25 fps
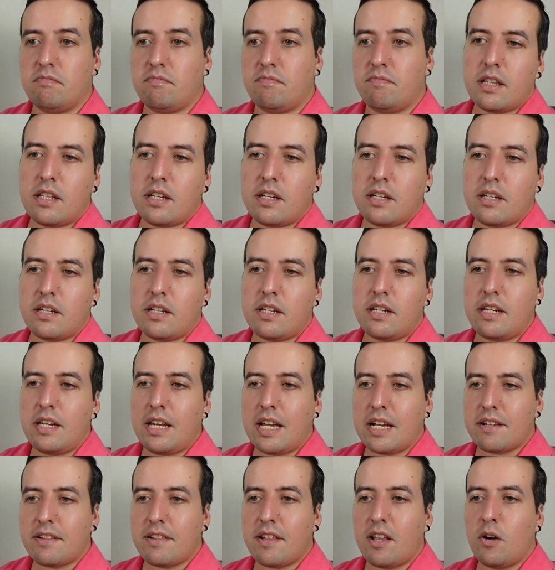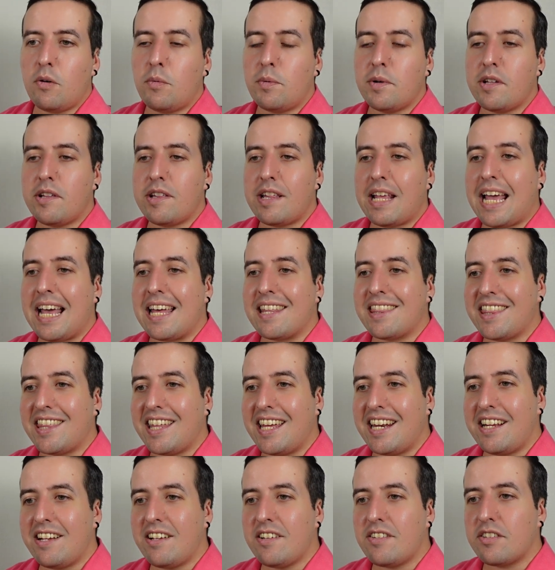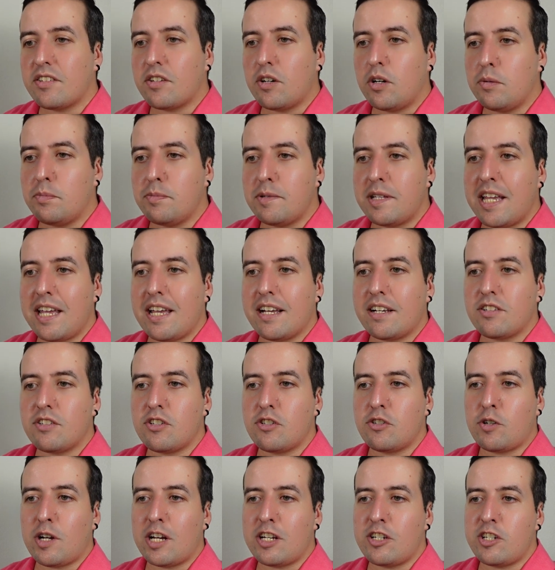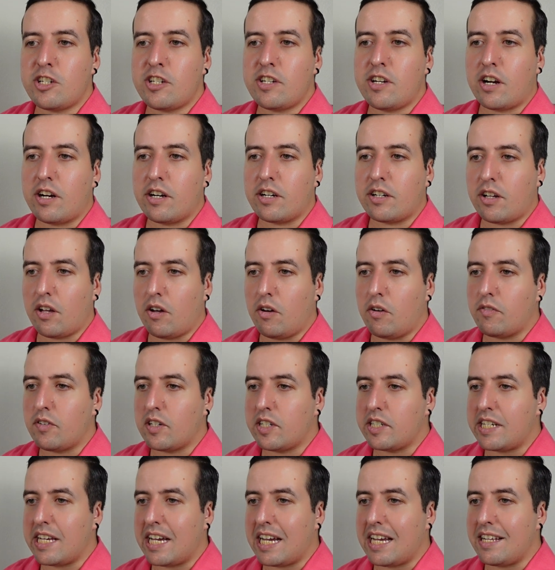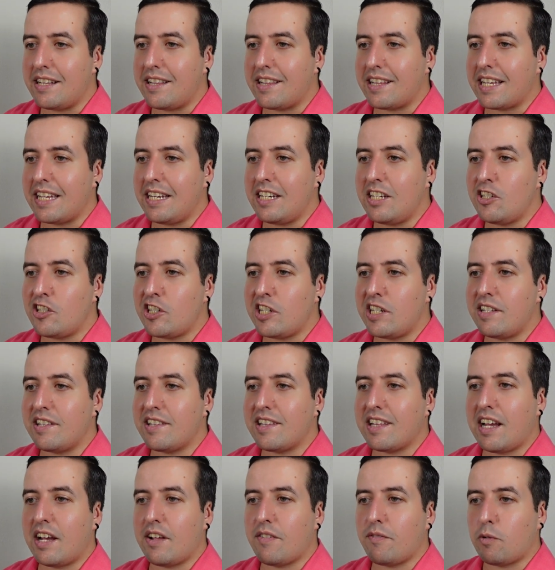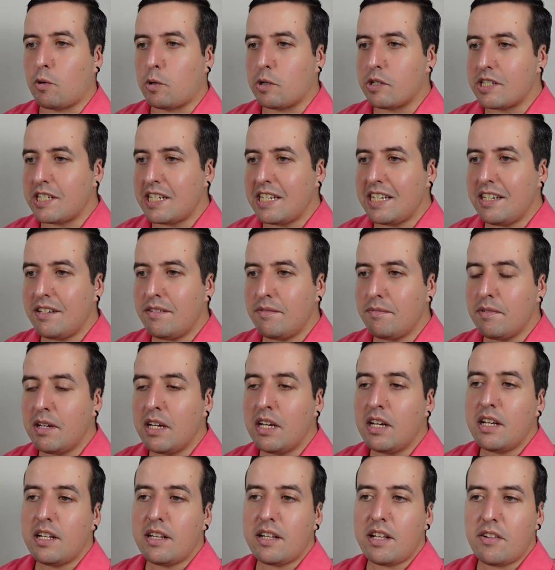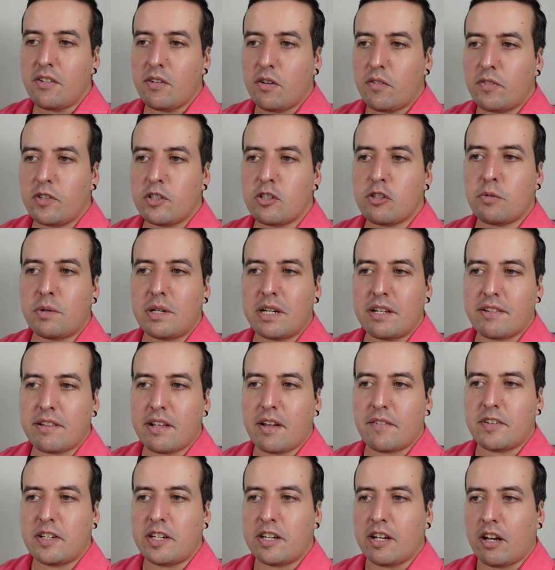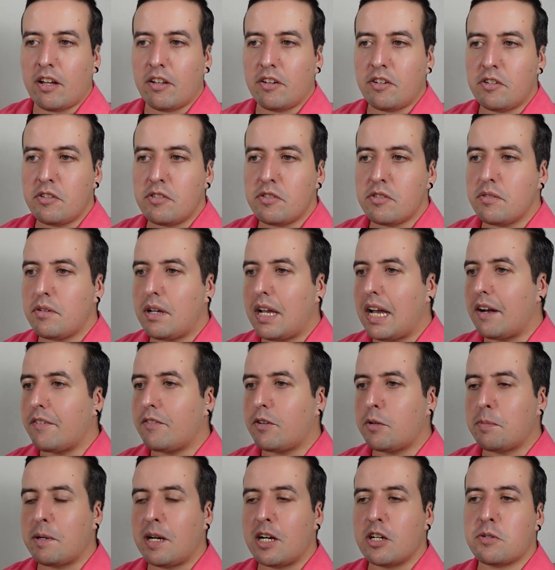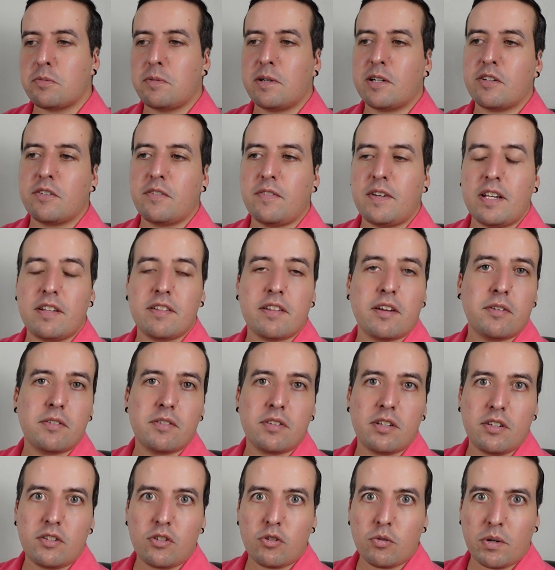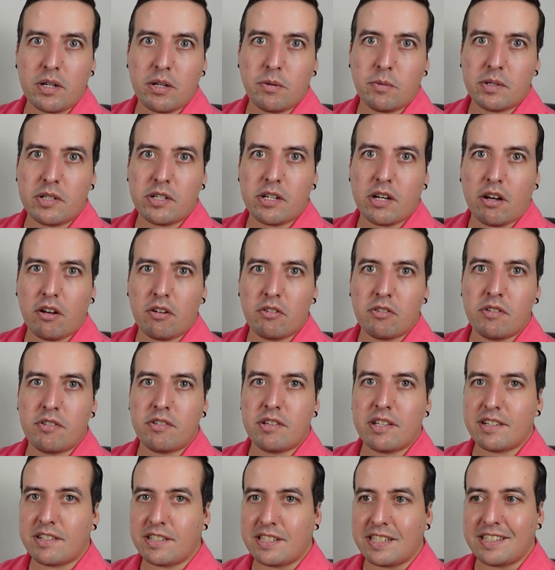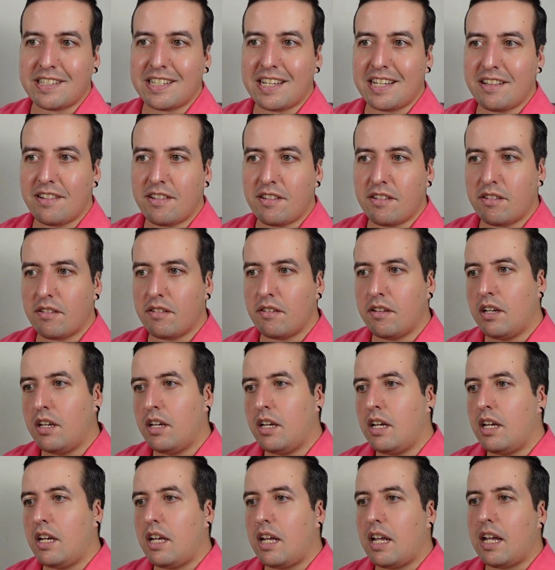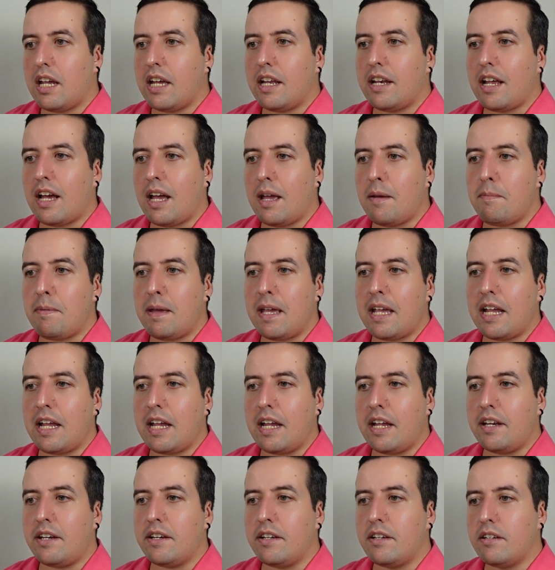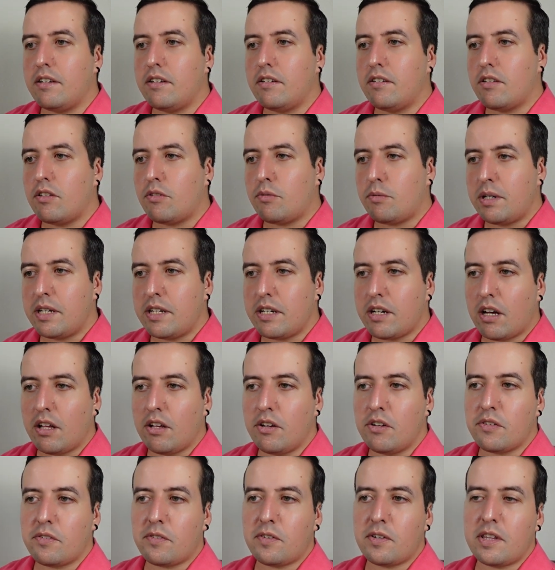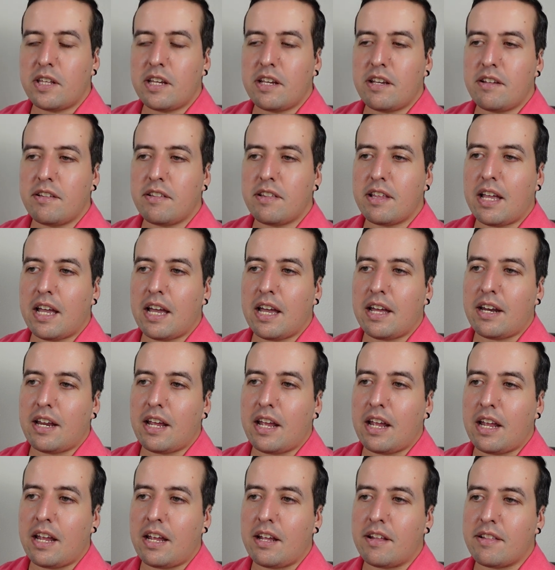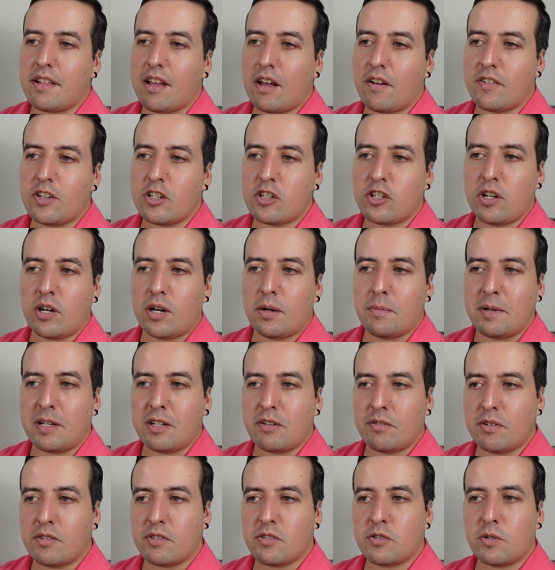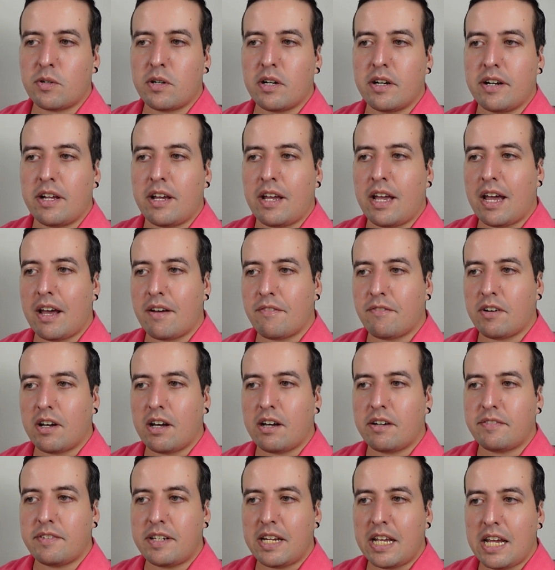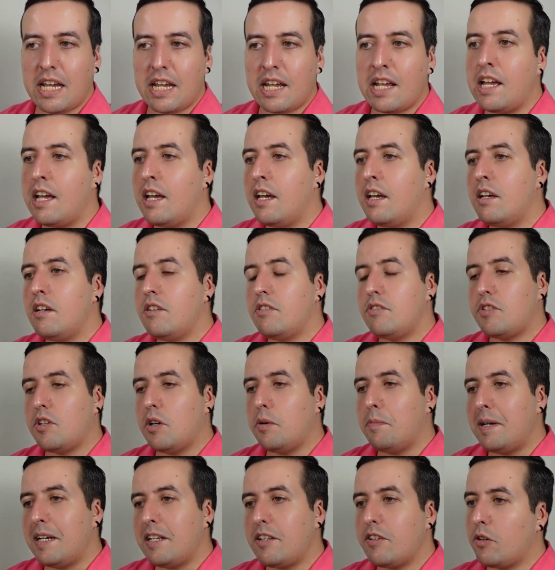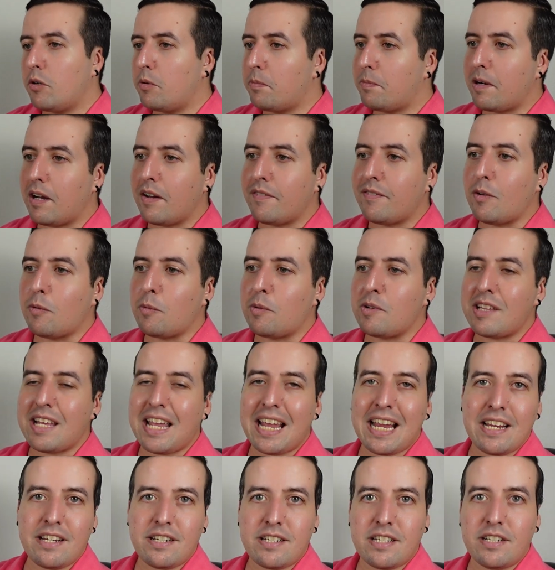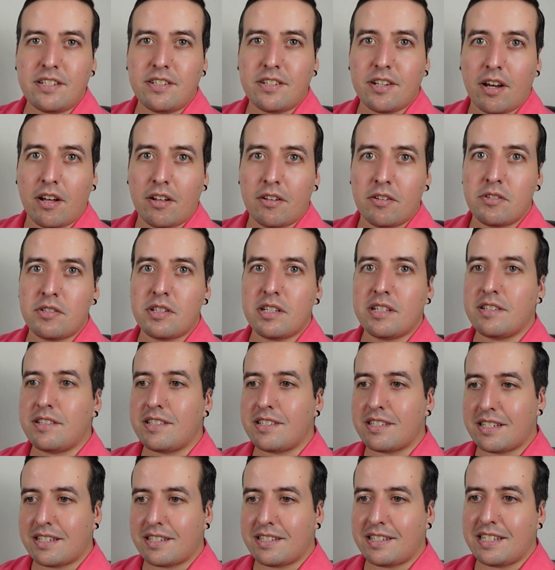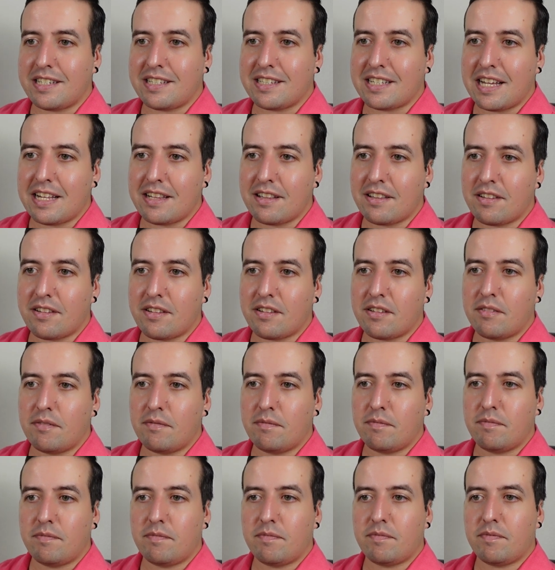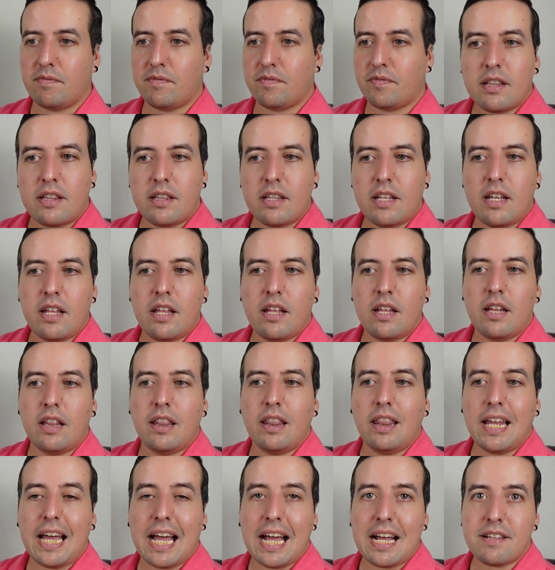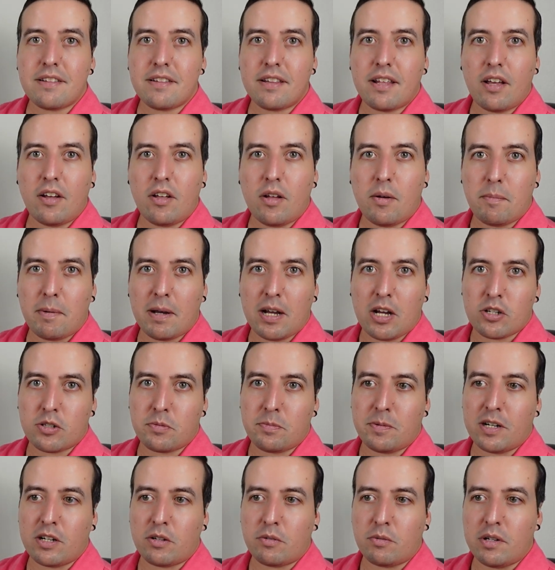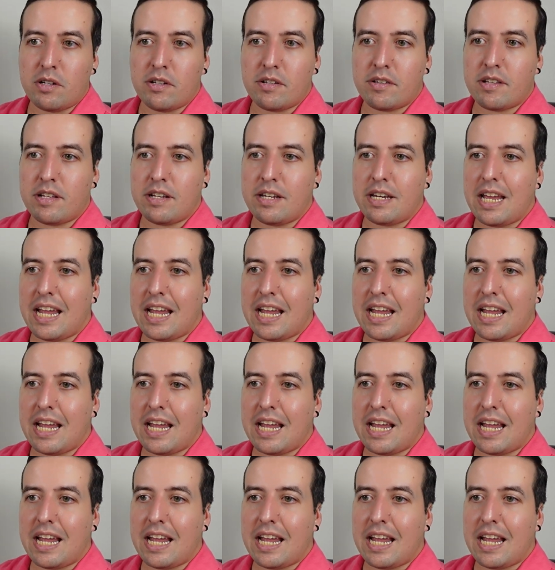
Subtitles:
The next sale was Athleta Sculptec Stretch Dark Over-Dyed Skinny Jeans size 14. They sold for $27. After Poshmark's fees, I received $21.60, and I paid $3 for these at a Salvation Army thrift store on a half-off day, so my total profit was $18.60. The last sale on Poshmark was an